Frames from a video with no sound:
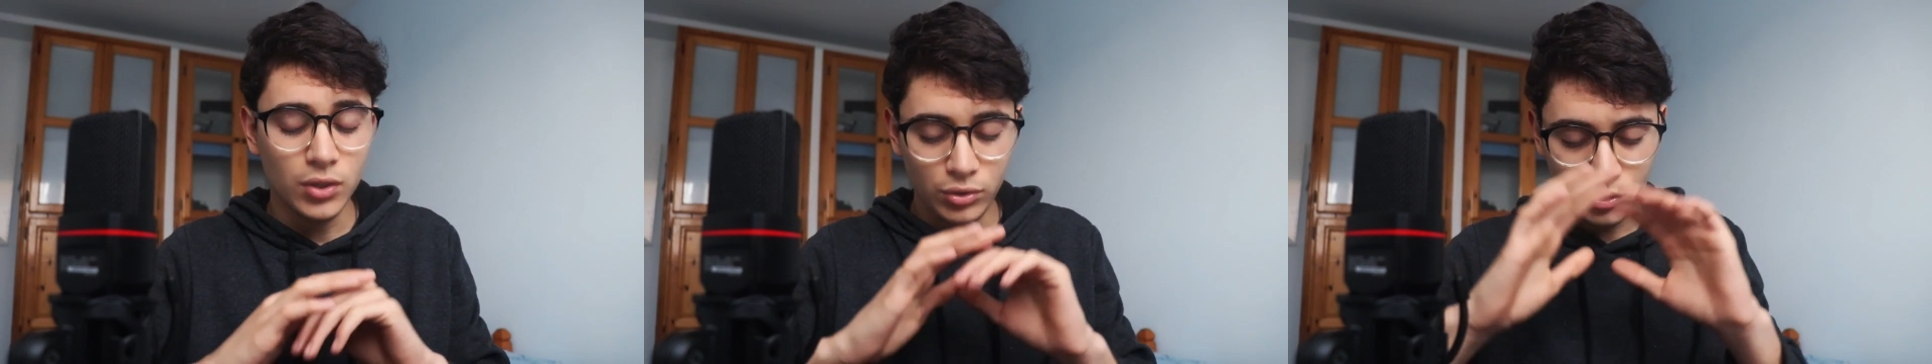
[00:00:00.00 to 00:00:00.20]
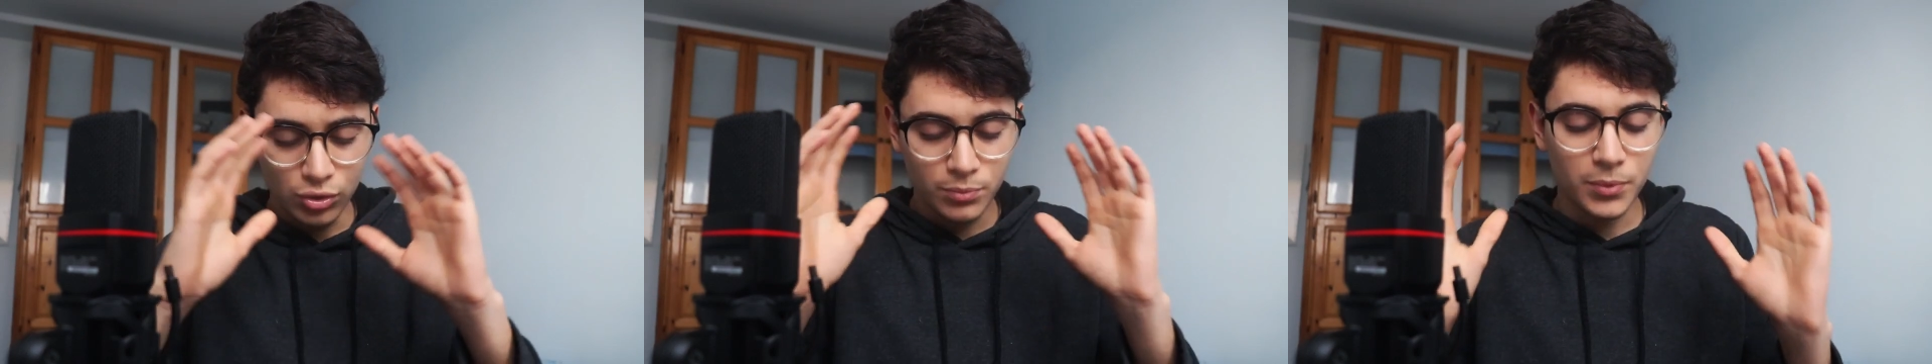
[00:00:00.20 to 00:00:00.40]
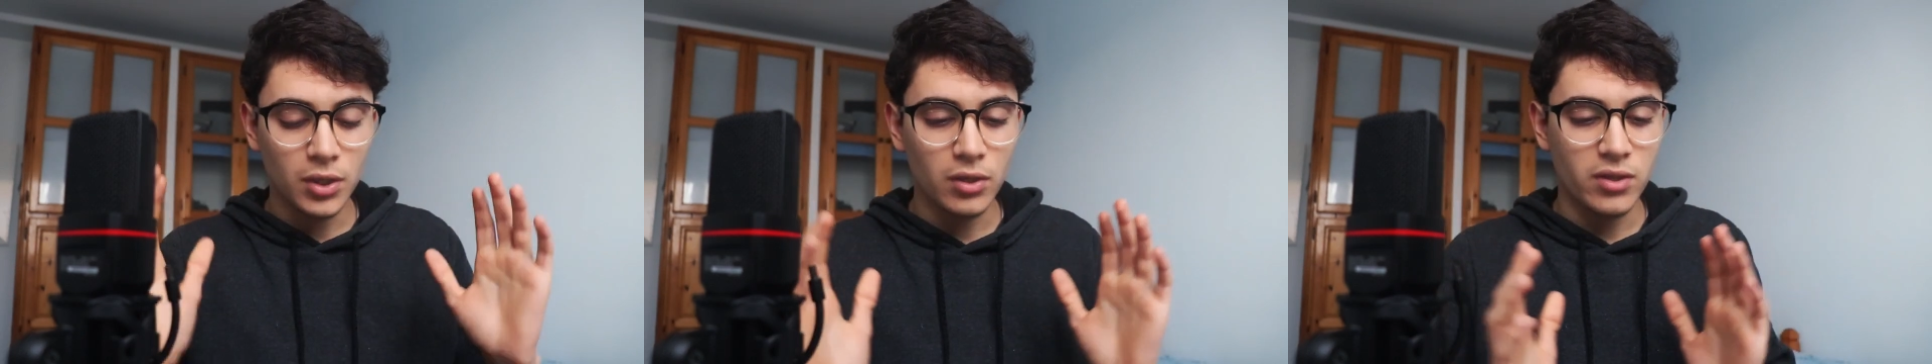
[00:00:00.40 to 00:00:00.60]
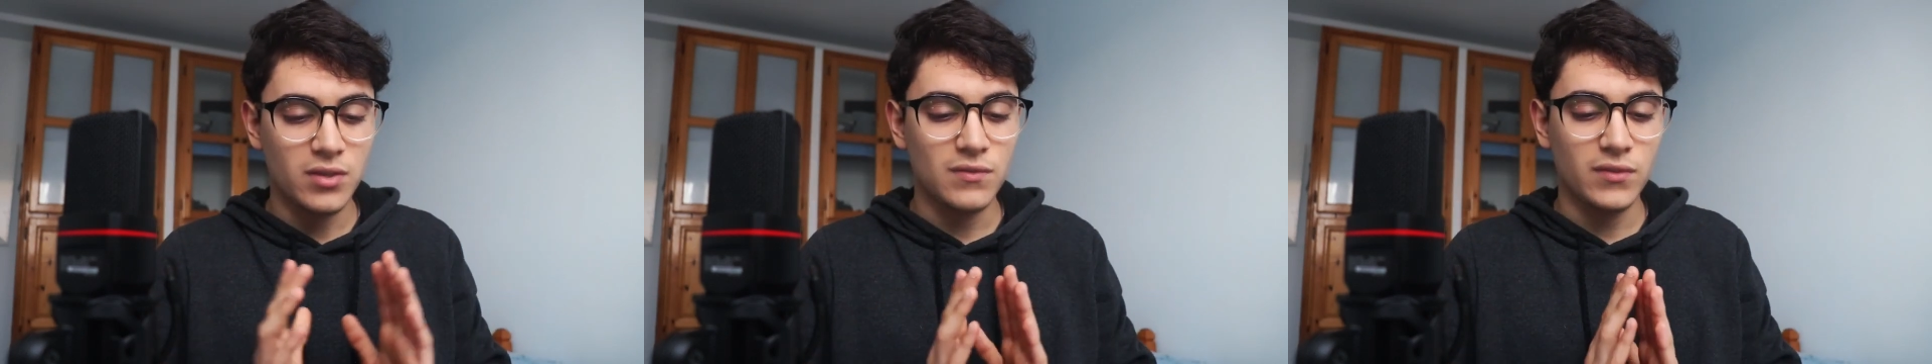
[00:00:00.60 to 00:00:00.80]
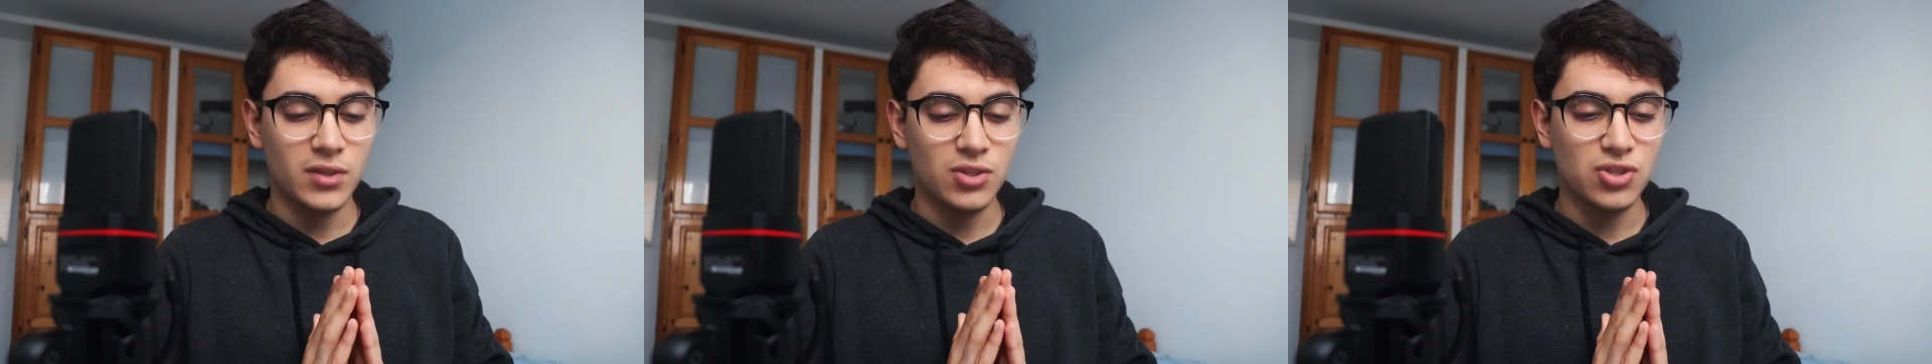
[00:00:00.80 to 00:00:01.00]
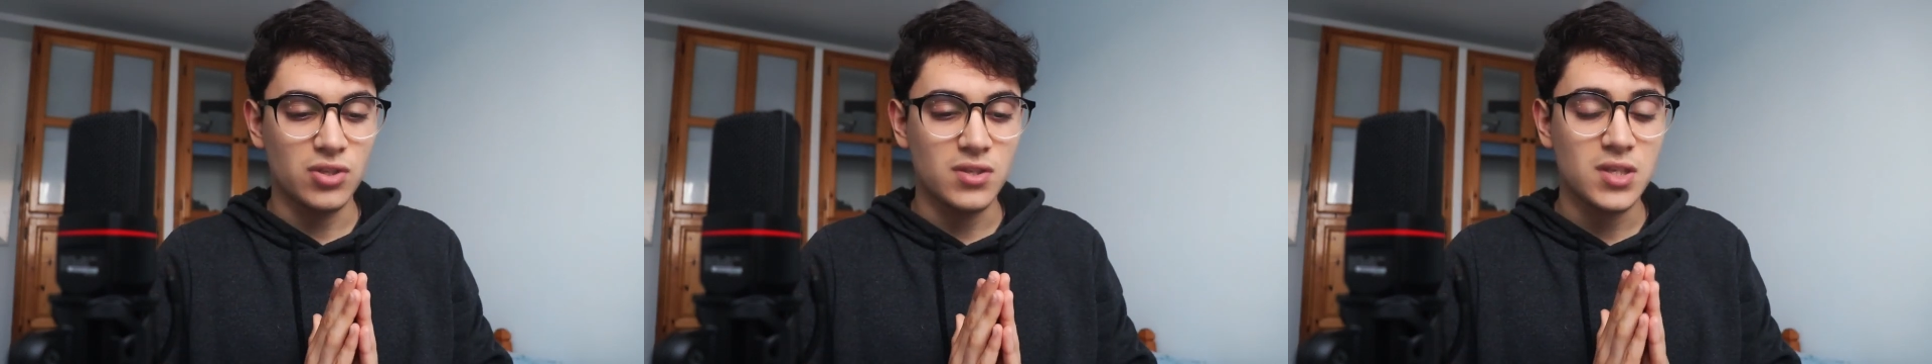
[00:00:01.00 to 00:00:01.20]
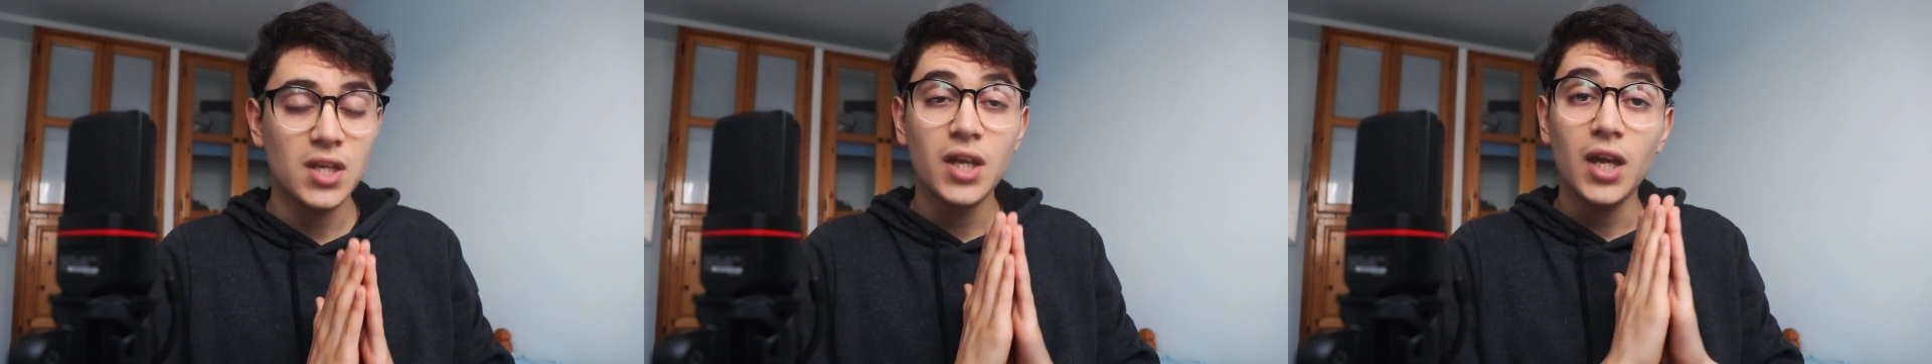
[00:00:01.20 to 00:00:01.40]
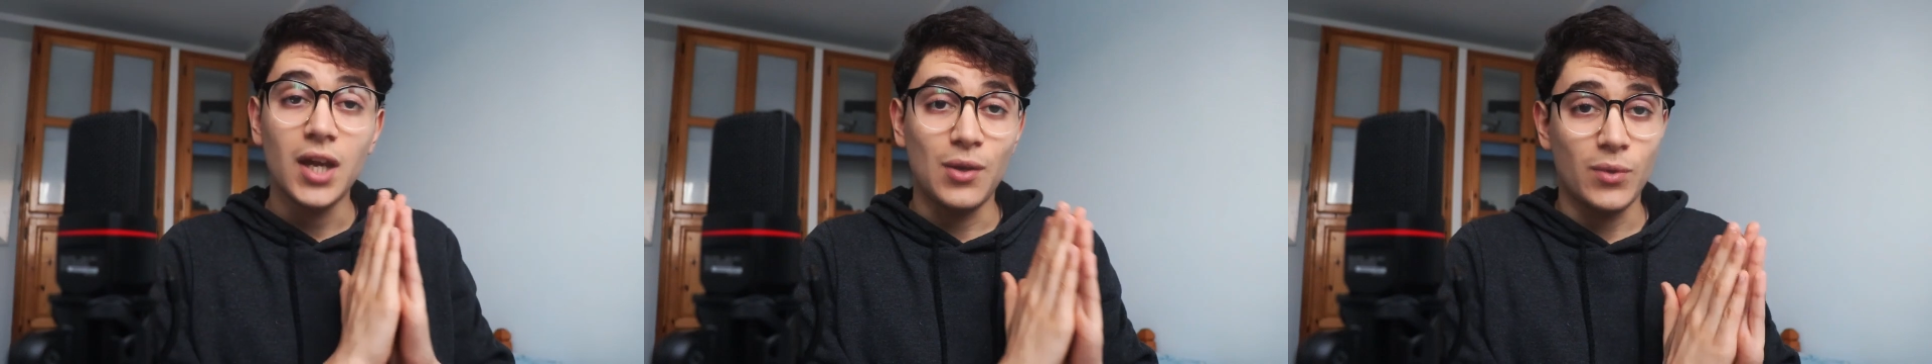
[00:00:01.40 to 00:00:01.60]
group all these functions
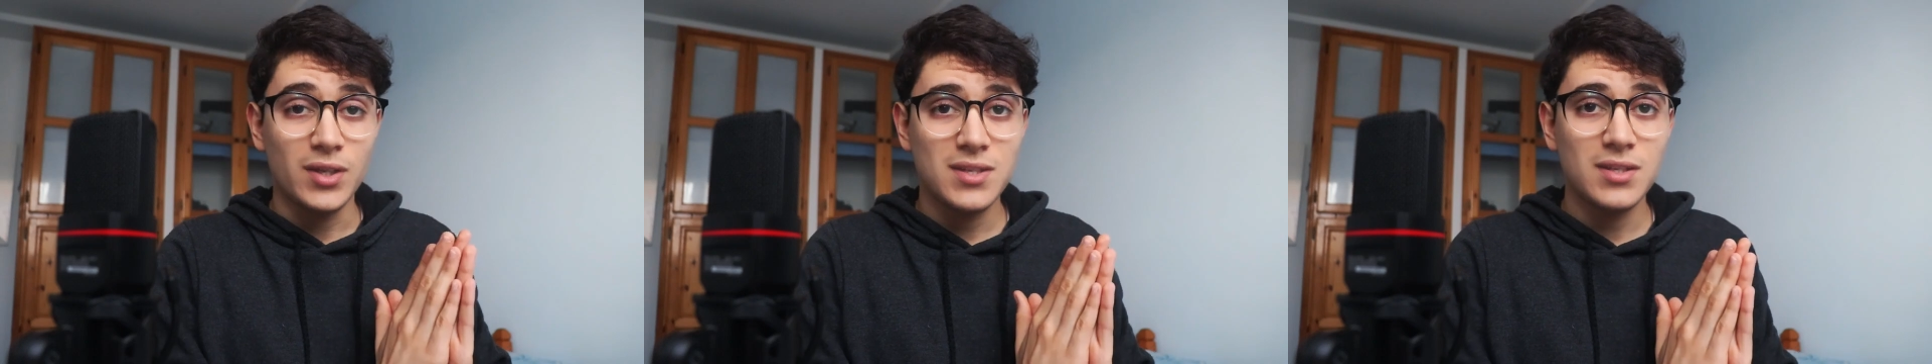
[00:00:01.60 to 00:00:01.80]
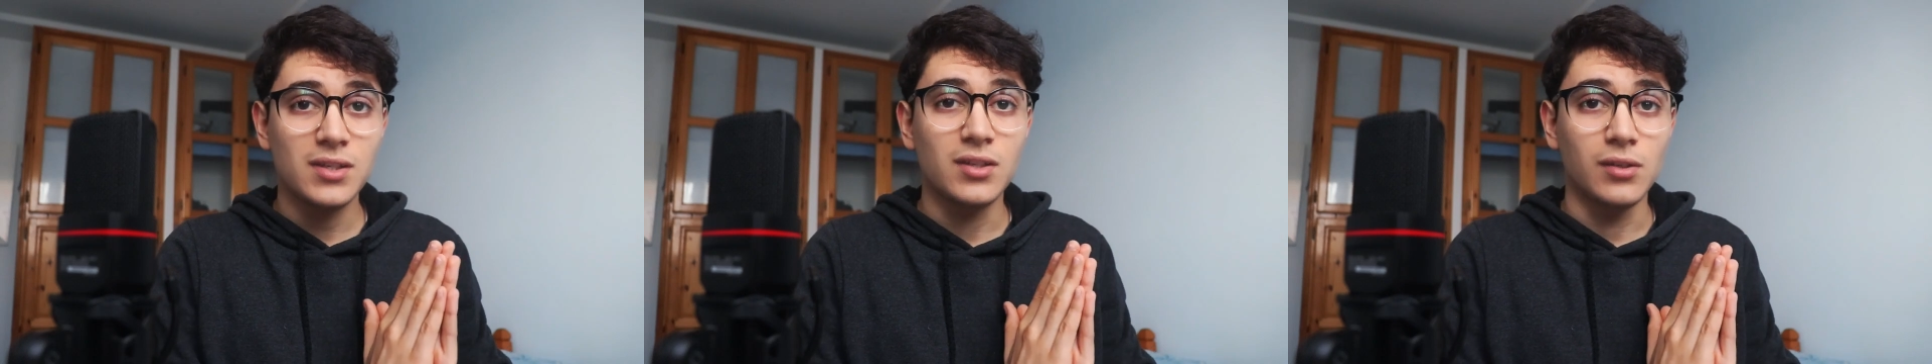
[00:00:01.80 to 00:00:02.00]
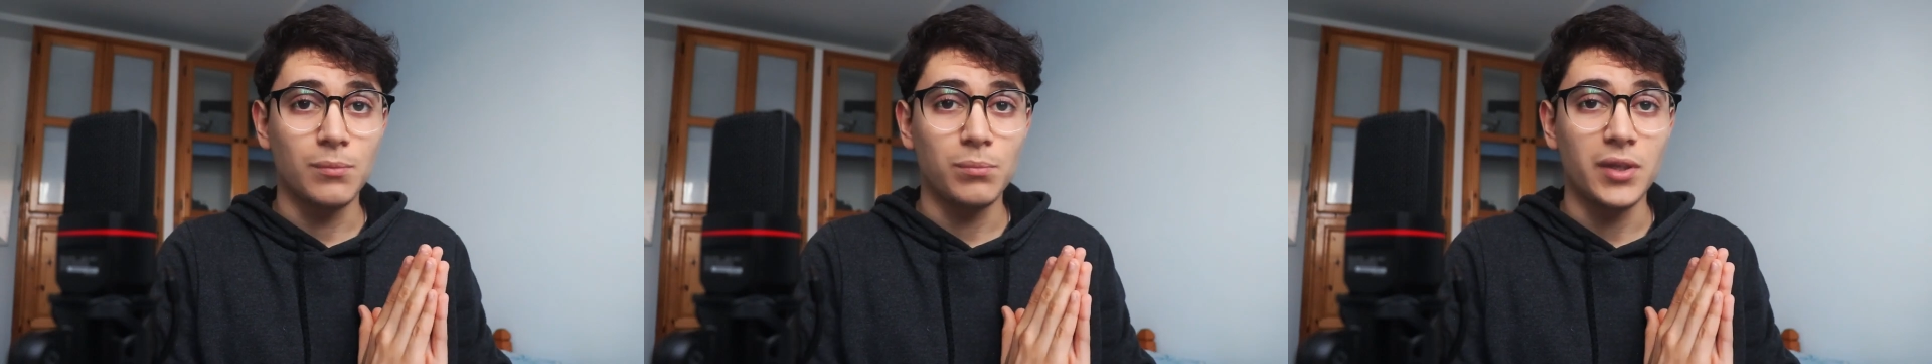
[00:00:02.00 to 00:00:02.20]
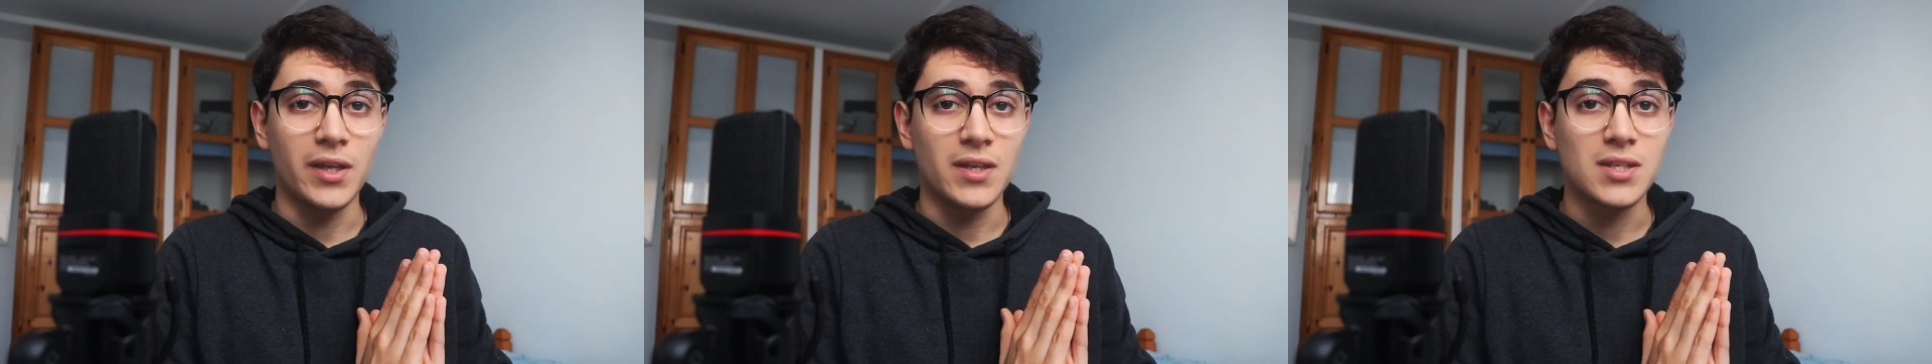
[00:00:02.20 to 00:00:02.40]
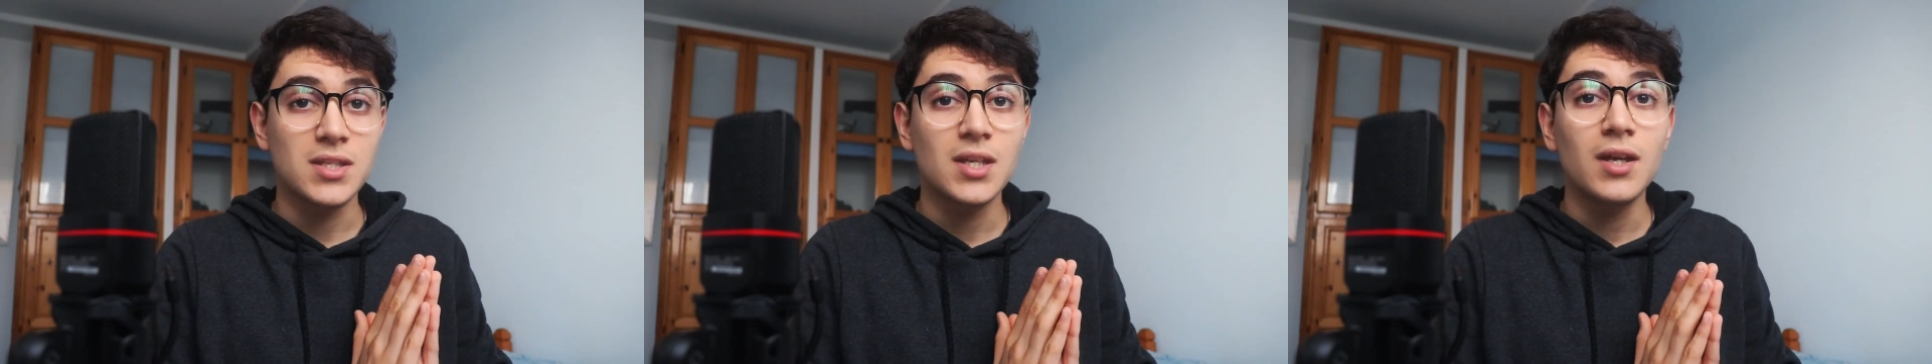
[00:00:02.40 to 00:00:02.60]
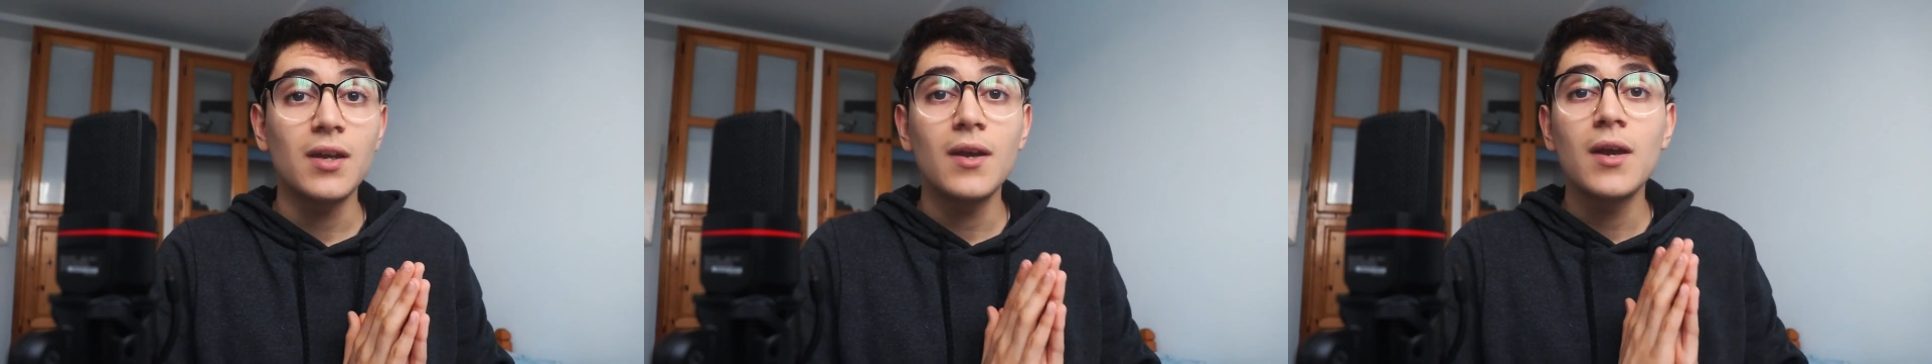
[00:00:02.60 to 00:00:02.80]
in one single place,